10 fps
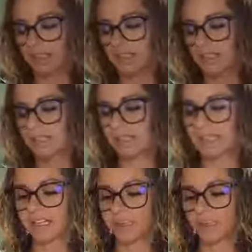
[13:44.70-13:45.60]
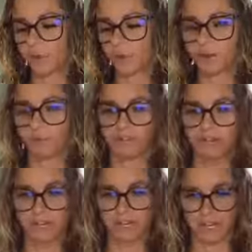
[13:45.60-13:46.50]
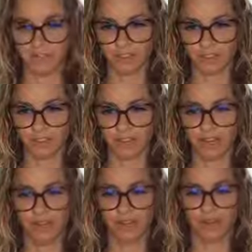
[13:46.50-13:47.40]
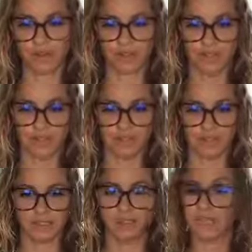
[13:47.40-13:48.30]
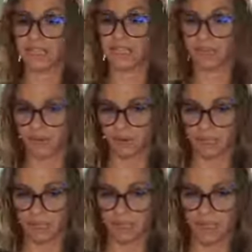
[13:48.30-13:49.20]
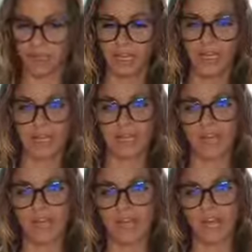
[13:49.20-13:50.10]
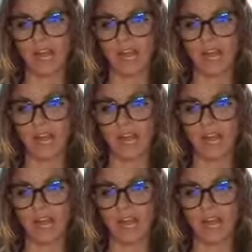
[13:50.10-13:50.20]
setting the moral foundation of who it is to be a yogi and